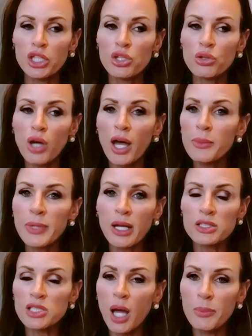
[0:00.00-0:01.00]
you got to
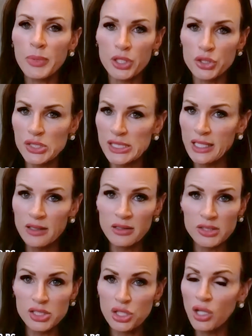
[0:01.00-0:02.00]
be on top of your
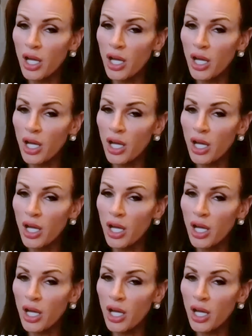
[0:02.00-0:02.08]
skills.